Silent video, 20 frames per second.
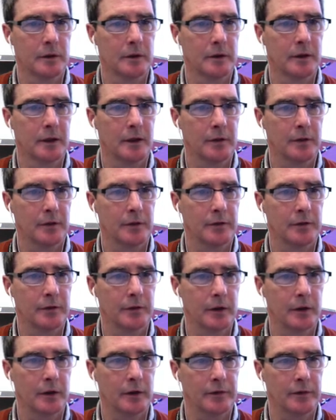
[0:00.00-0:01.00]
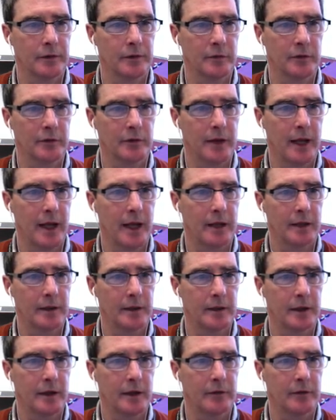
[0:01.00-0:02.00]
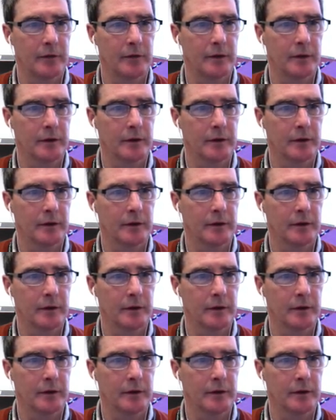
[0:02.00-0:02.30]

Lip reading: And this is called some static testing.